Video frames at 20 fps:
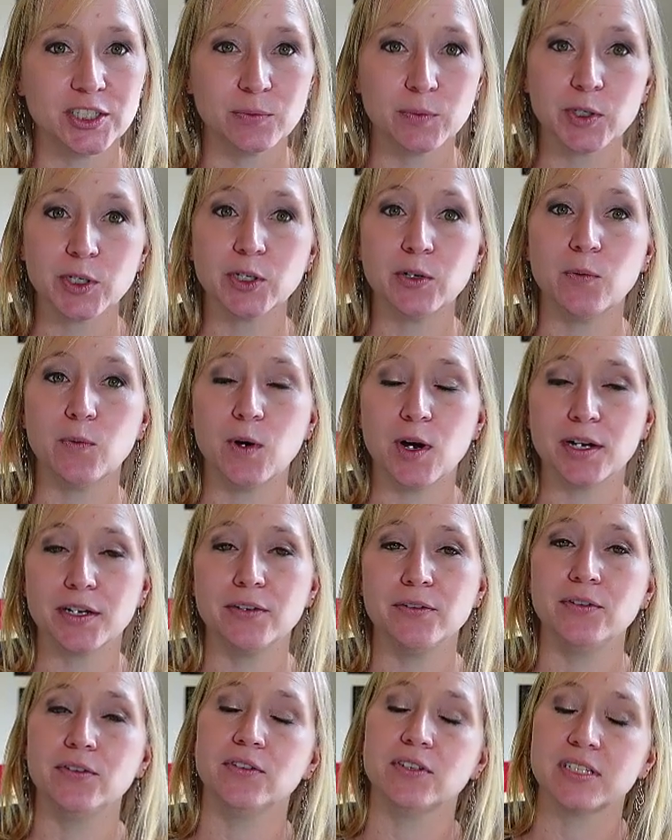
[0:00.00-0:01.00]
we're going to walk you
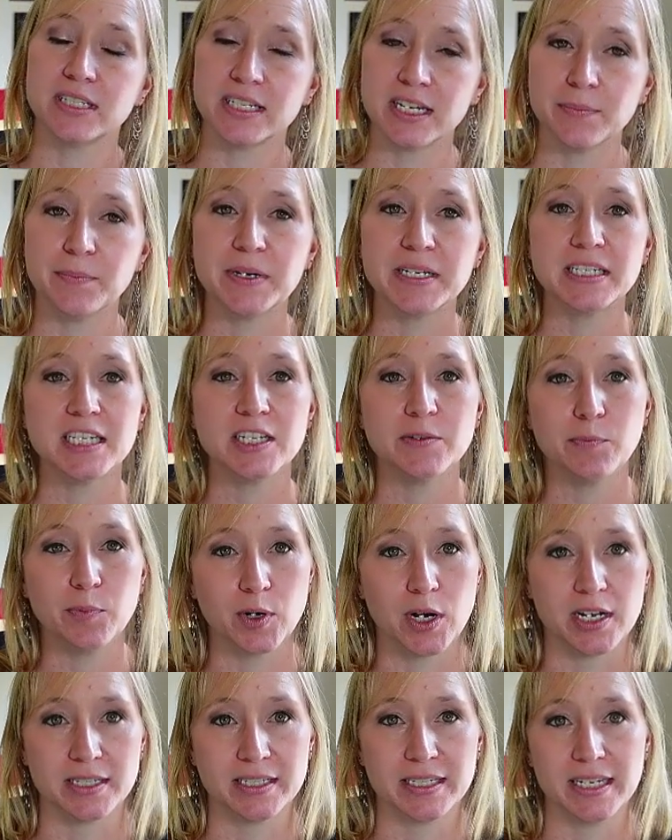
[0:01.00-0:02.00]
through the step-by-step
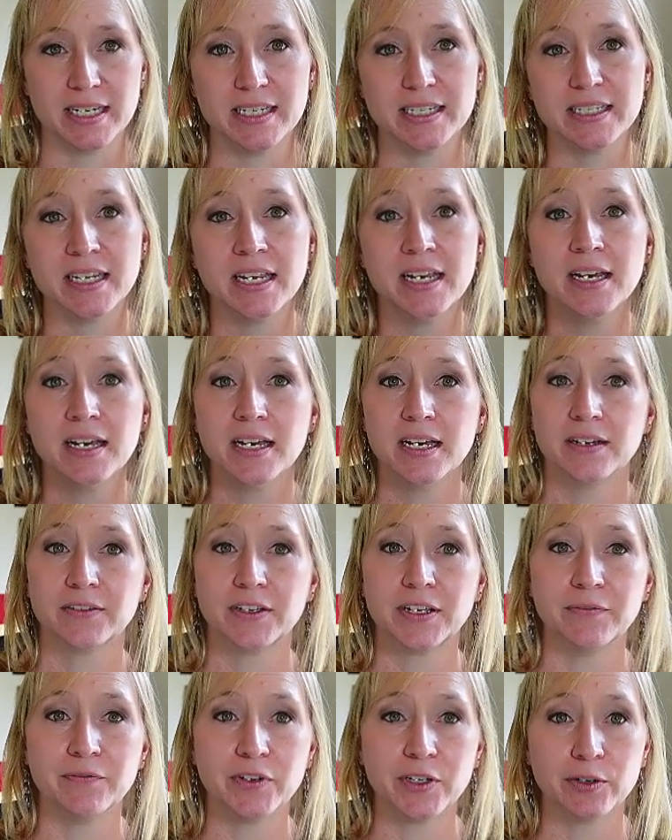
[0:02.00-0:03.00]
process of
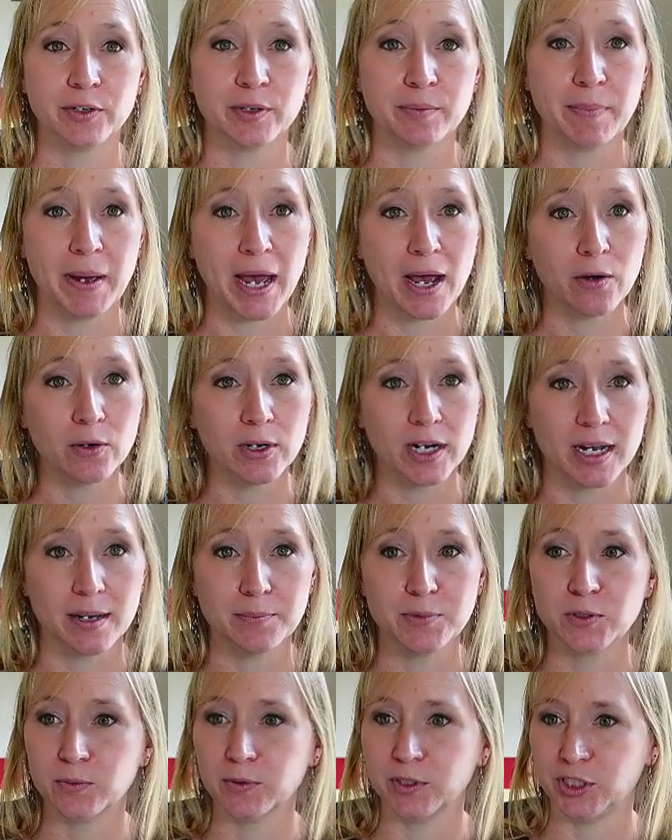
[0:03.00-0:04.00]
configuring Power
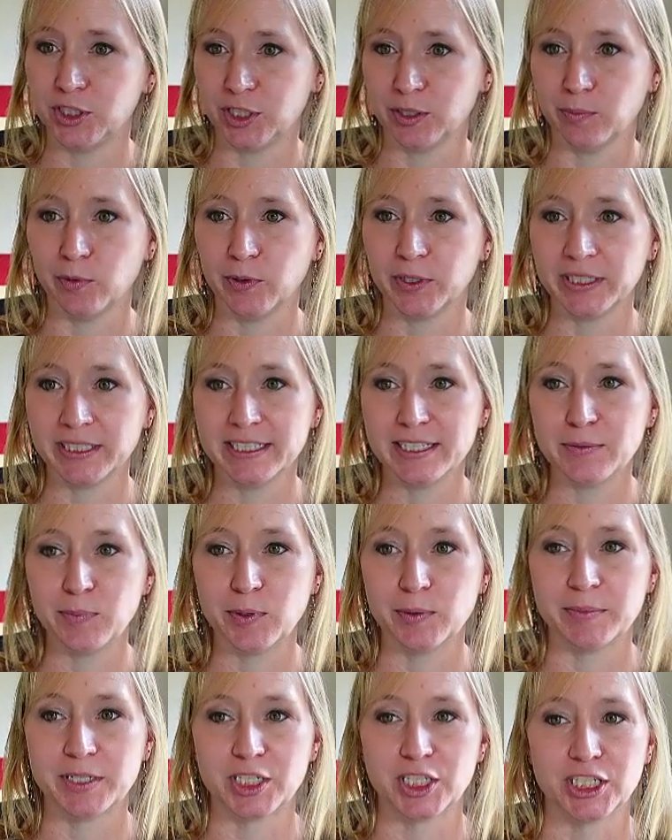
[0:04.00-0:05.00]
Apps with SharePoint list
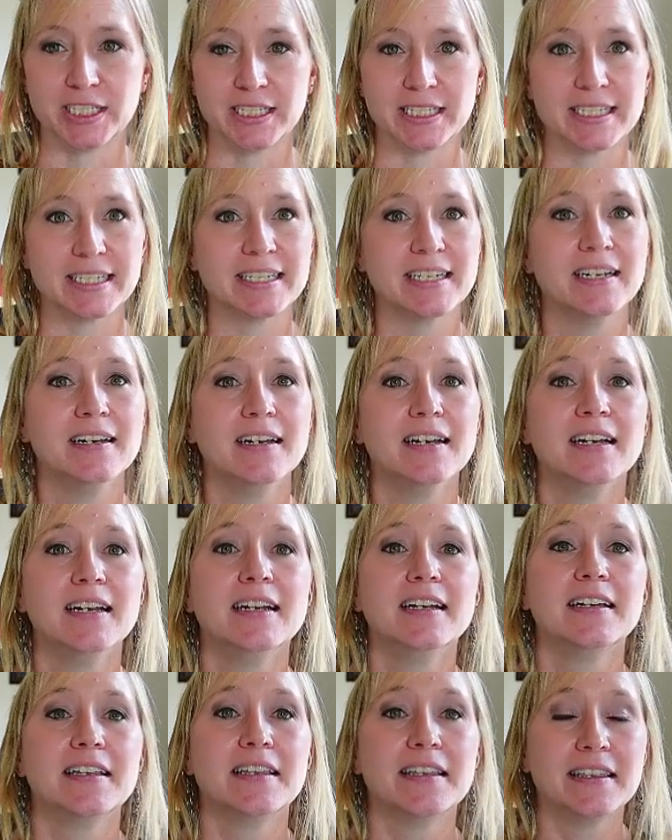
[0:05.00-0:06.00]
permissions.
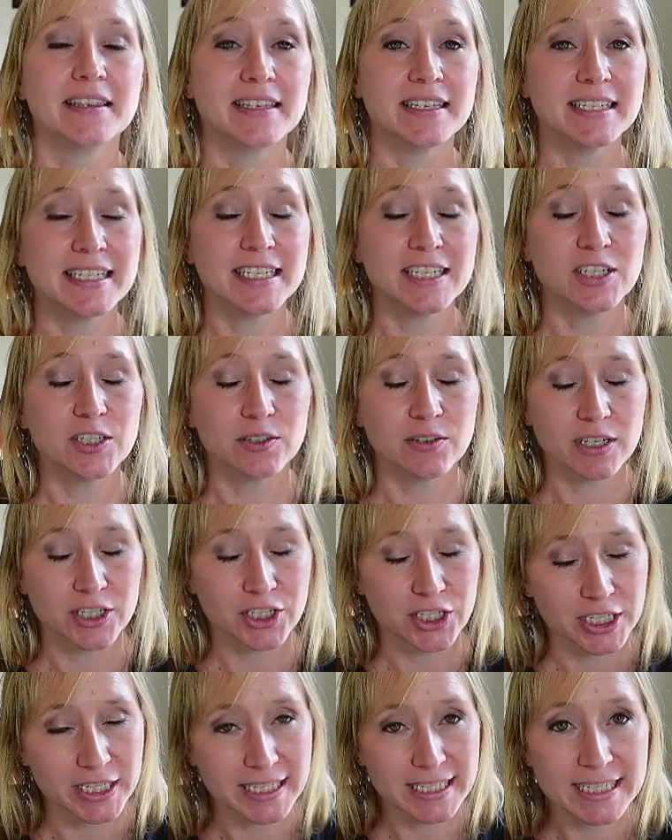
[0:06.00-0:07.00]
This
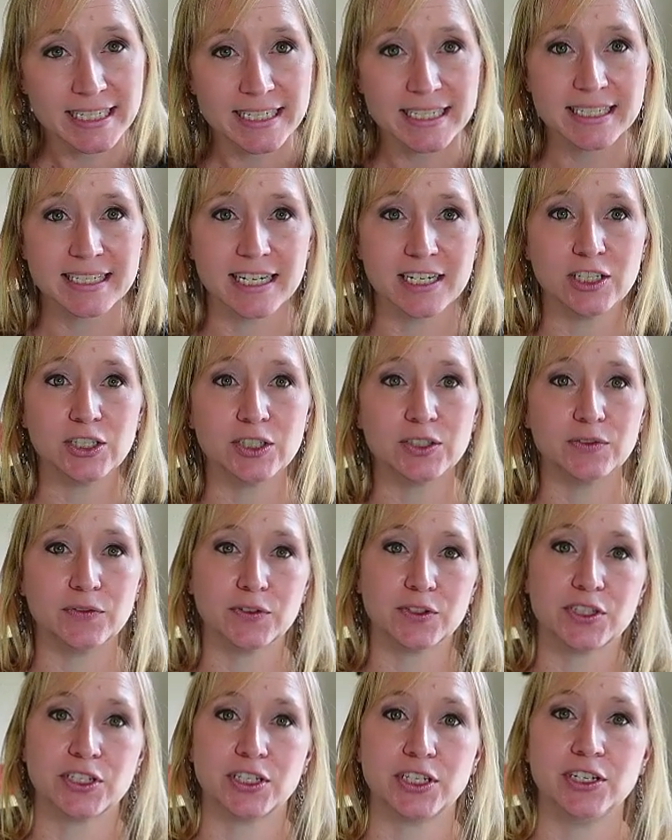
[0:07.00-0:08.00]
integration is essential for
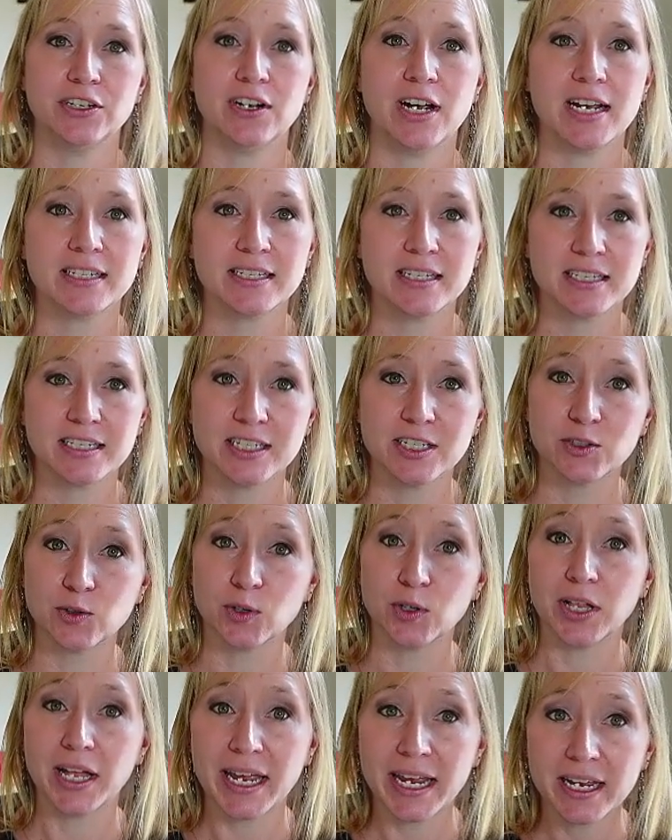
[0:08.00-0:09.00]
secure access
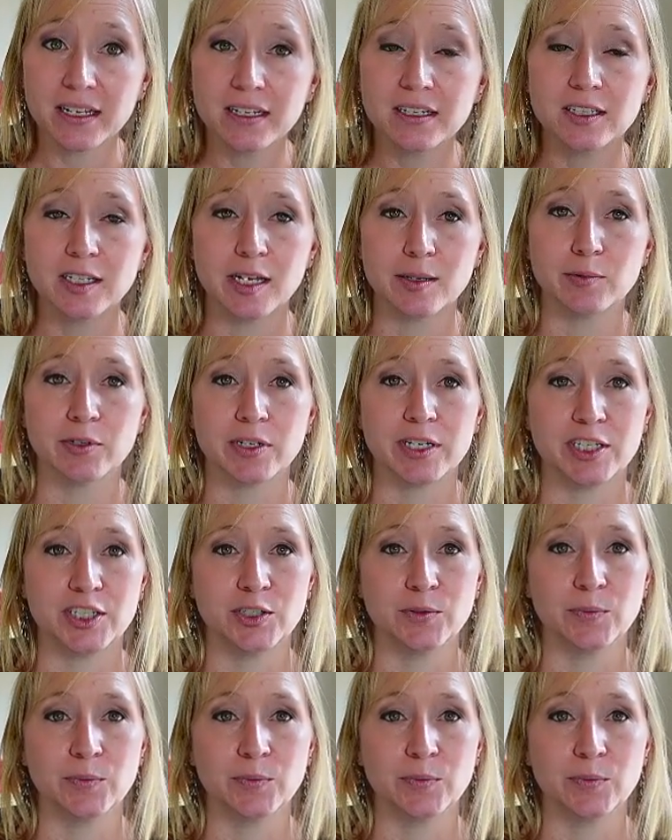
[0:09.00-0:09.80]
control and collaboration